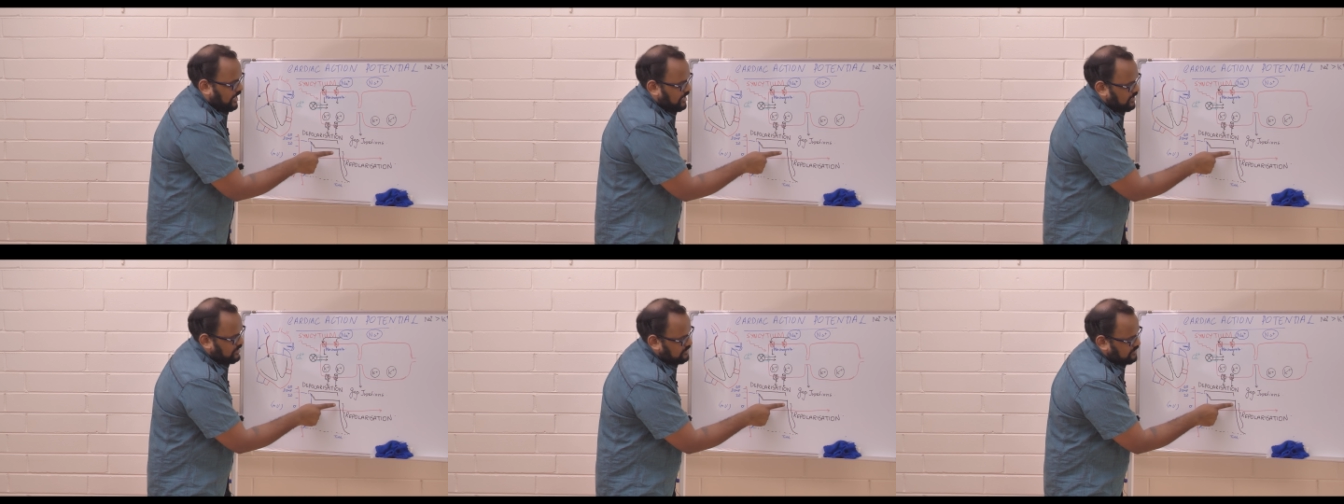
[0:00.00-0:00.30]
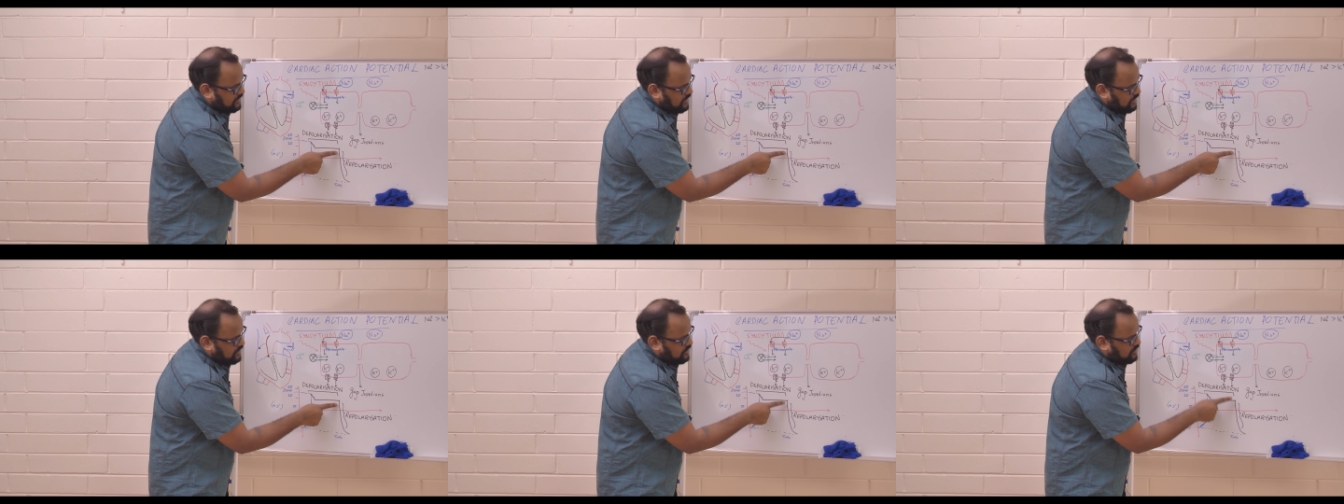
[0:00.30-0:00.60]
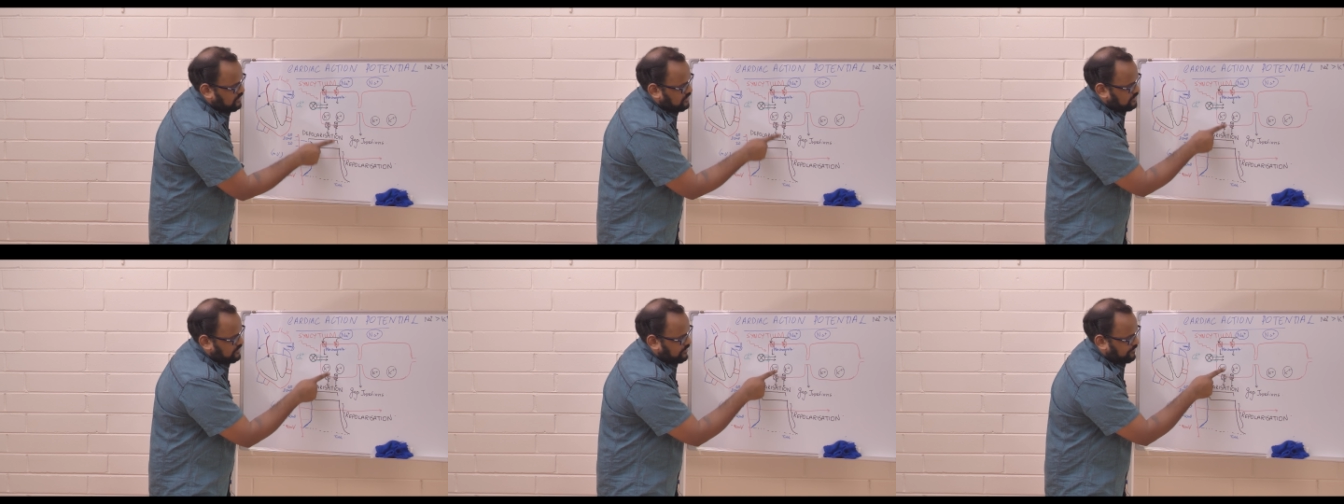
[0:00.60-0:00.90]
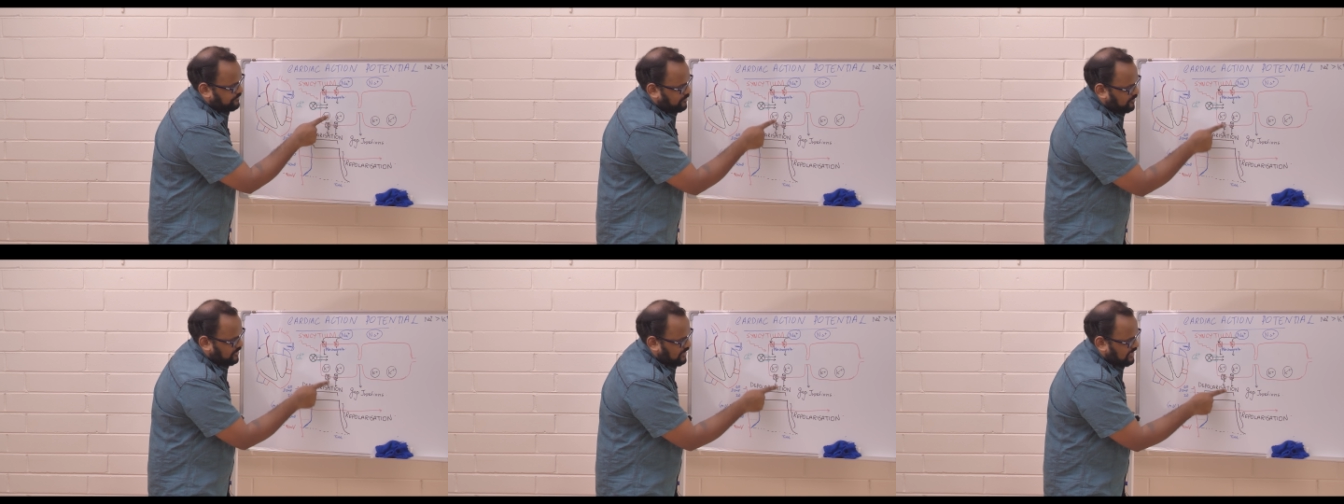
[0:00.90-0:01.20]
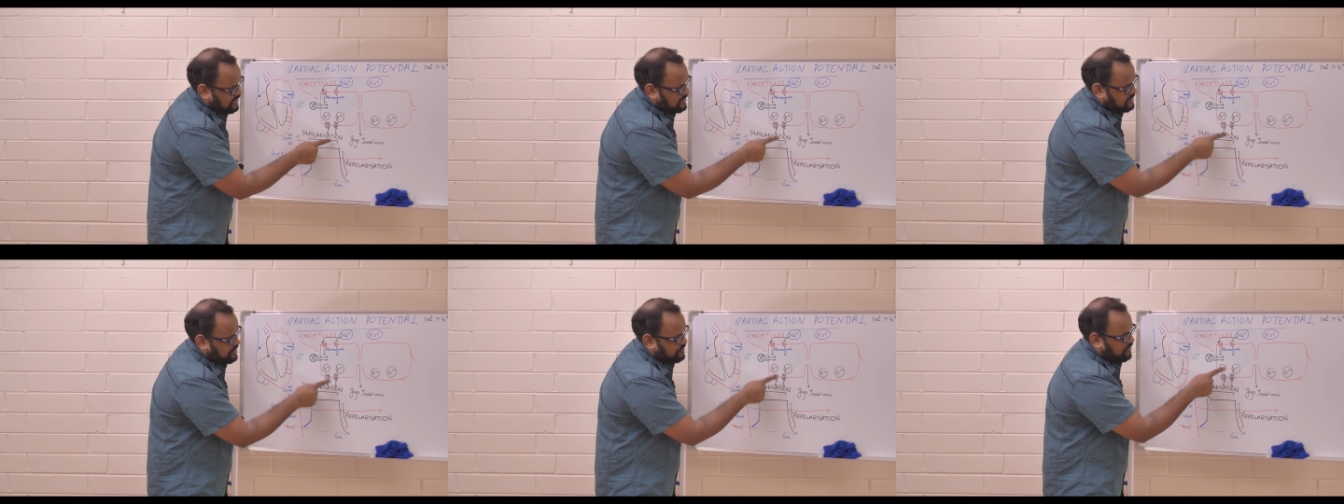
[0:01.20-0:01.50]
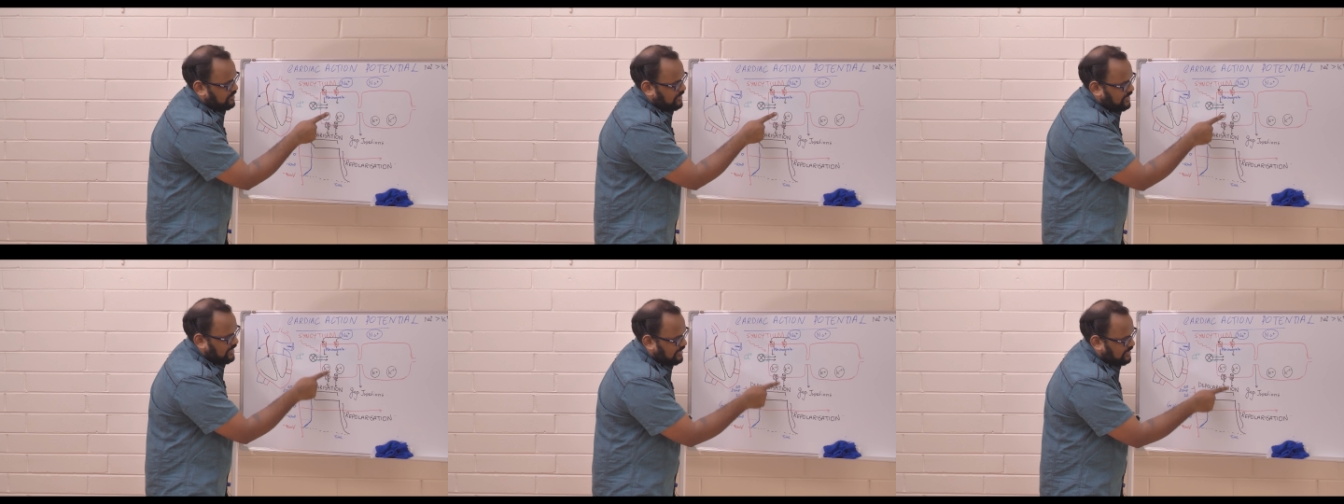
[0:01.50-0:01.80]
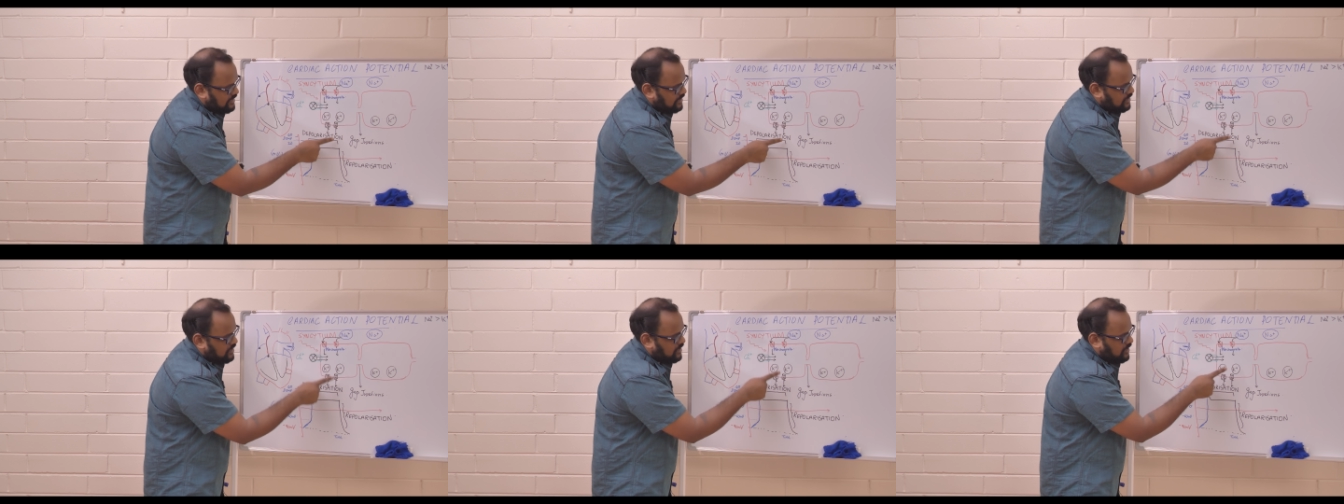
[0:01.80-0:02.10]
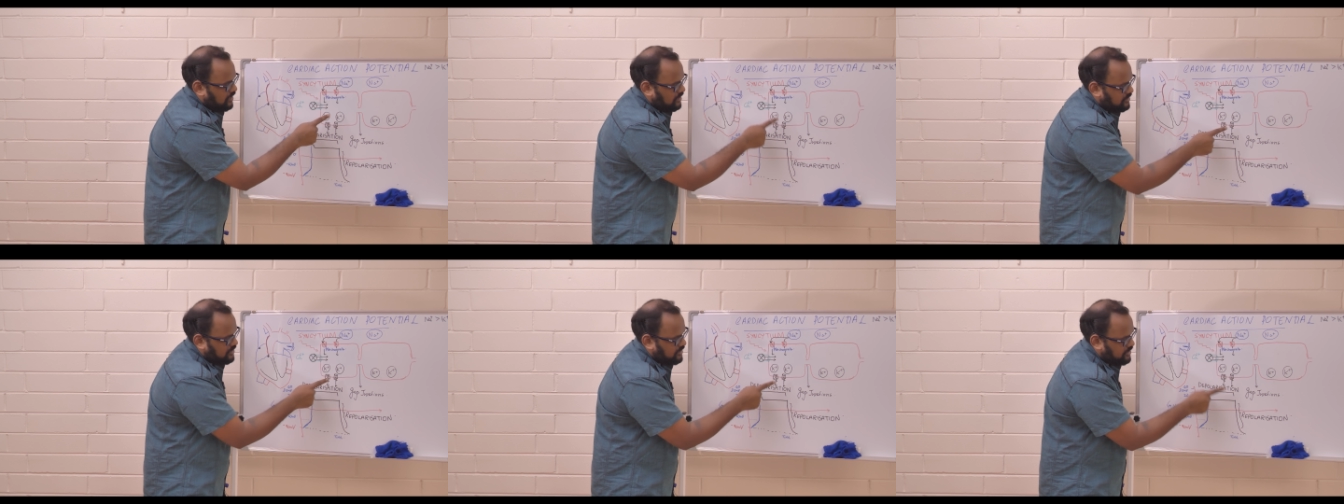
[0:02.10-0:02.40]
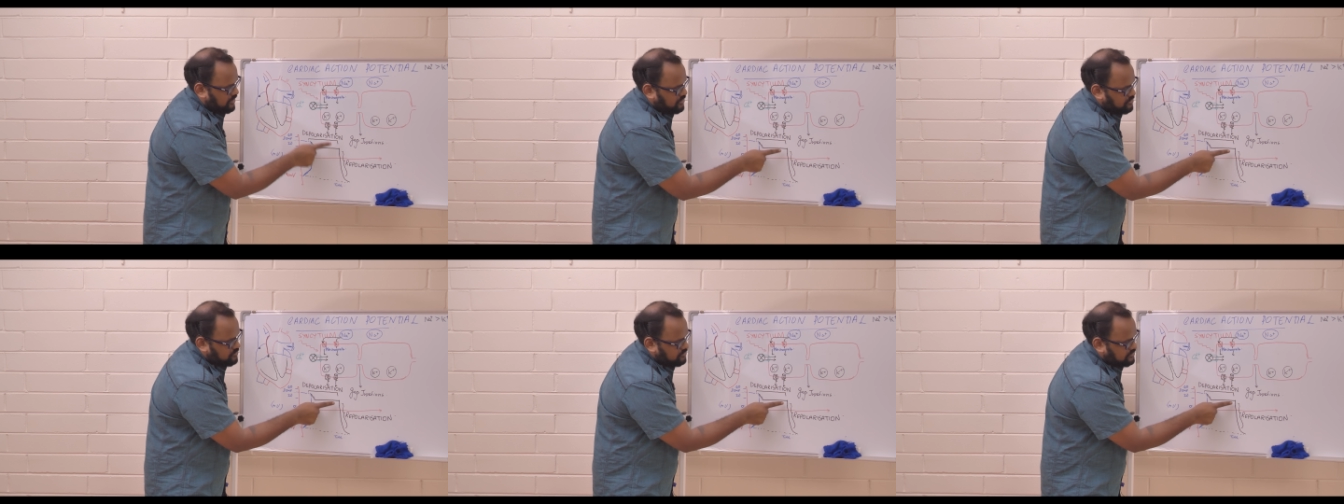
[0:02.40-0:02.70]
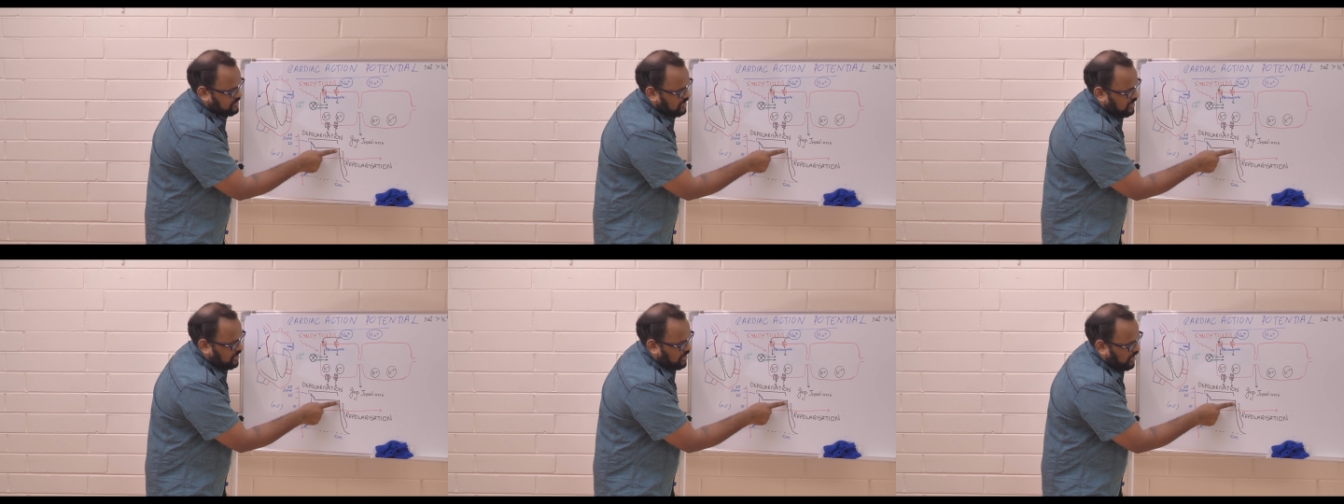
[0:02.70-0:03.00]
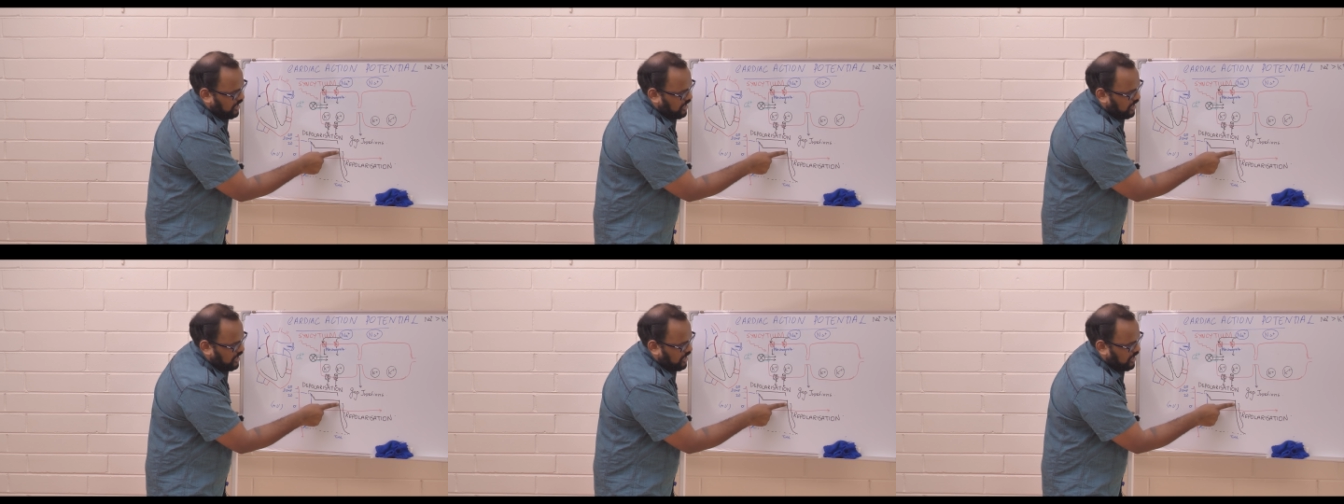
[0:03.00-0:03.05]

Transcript: and then the potassium leaking continues